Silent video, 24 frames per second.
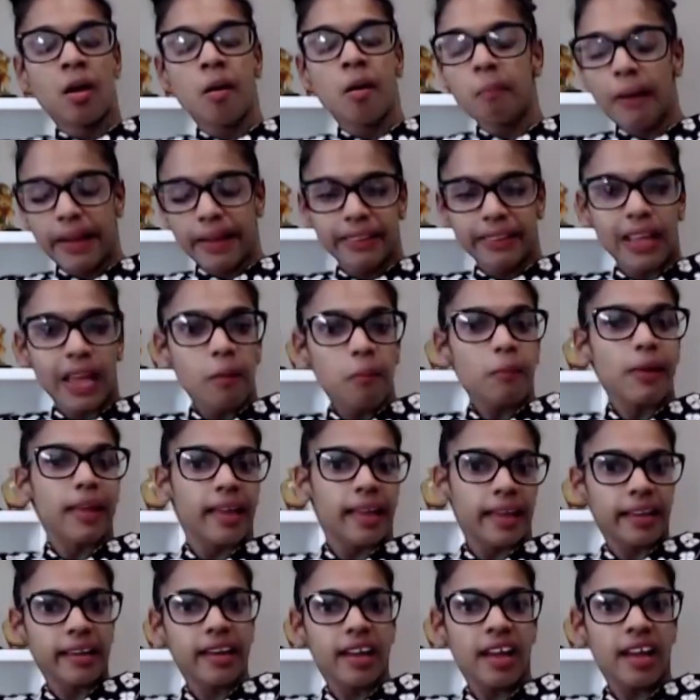My Time
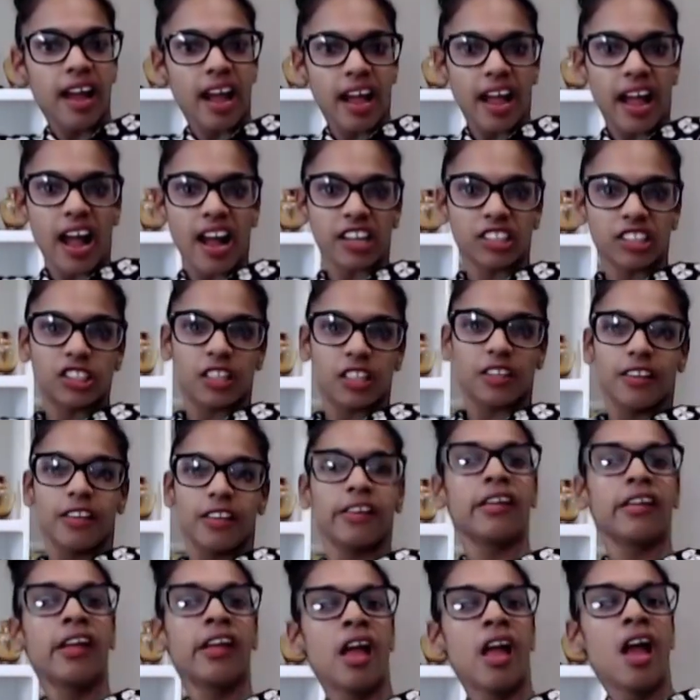Inc.
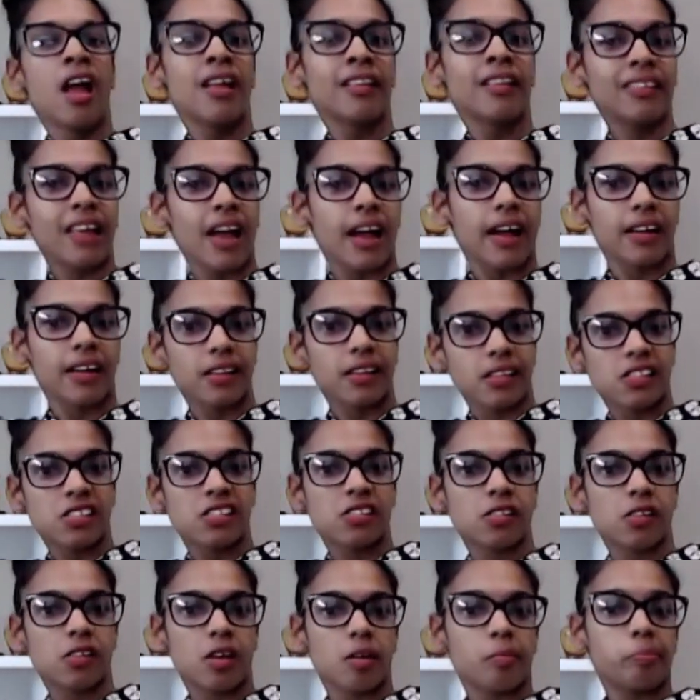actually
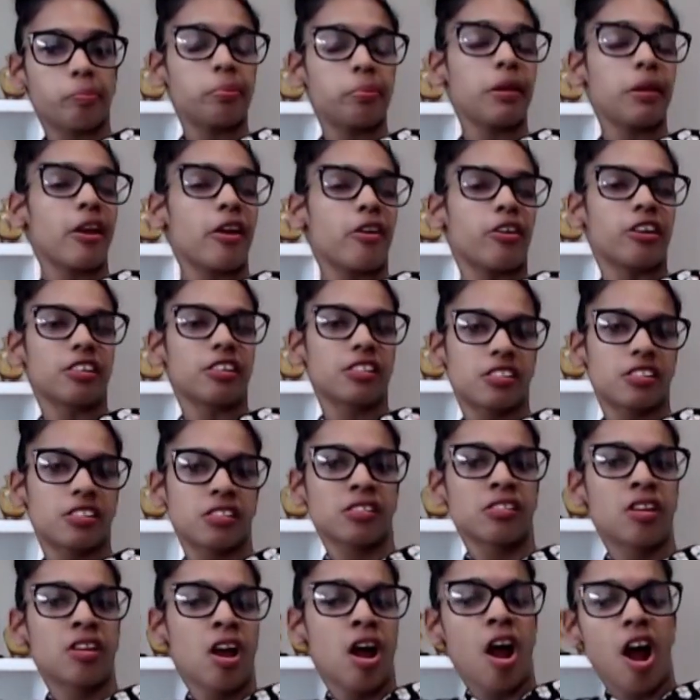targets parents
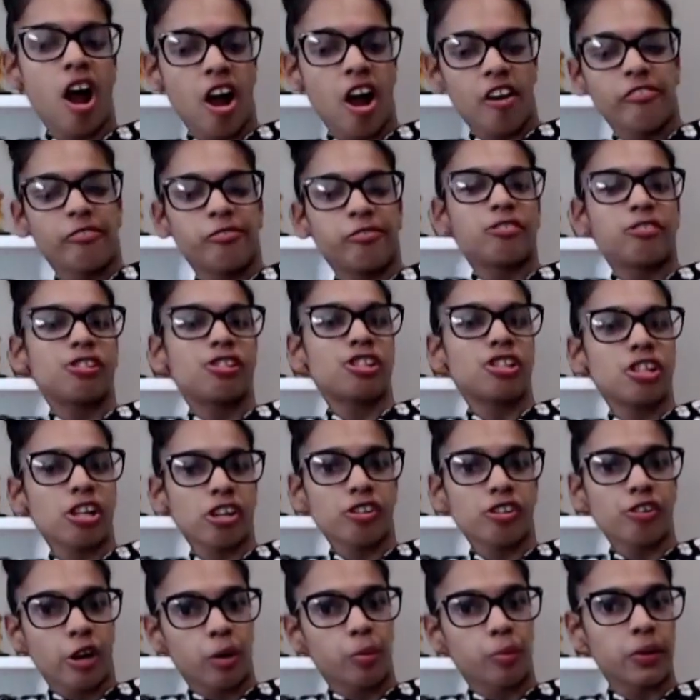of
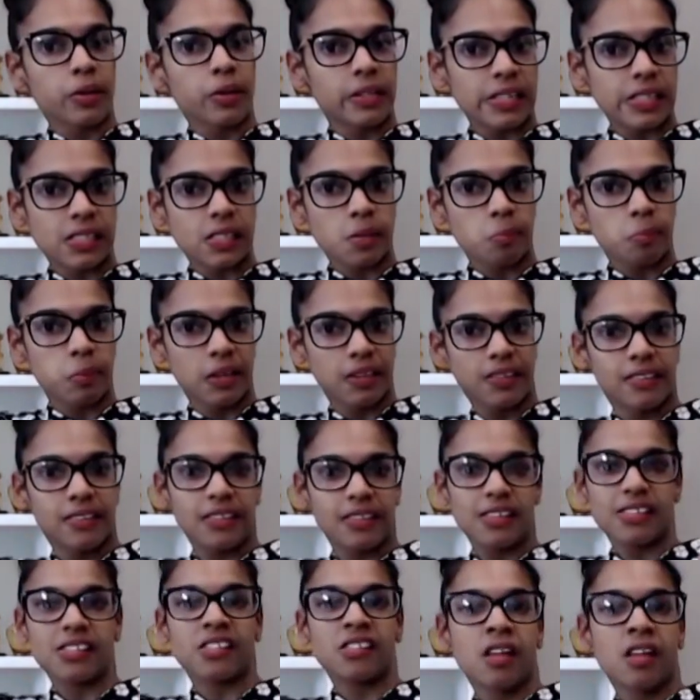children with
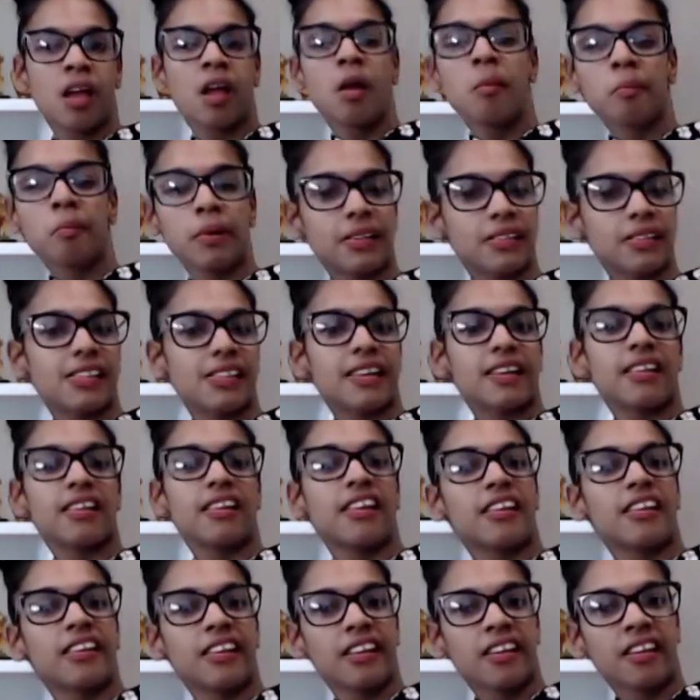disabilities,
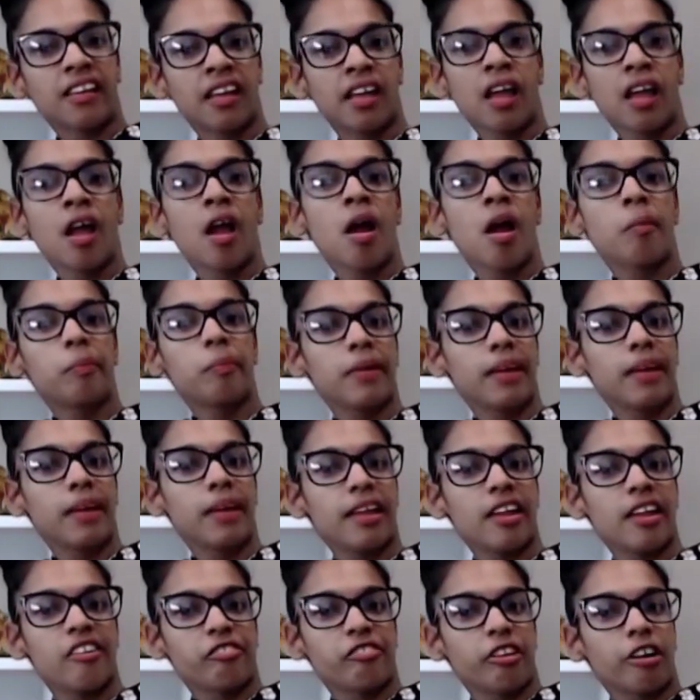particularly
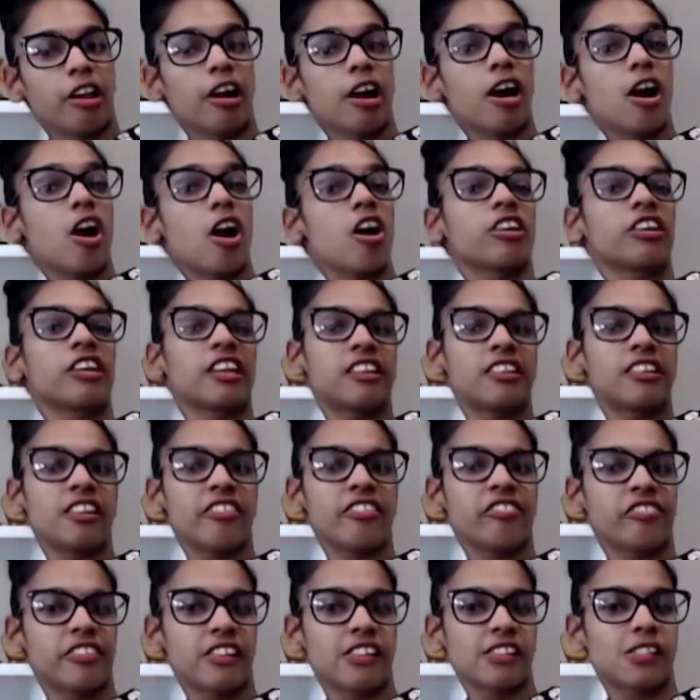behavioral and
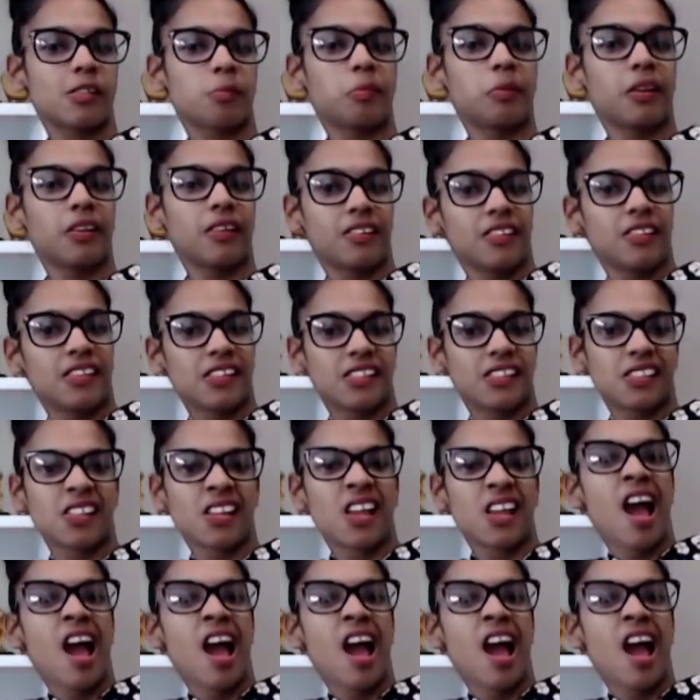cognitive disabilities.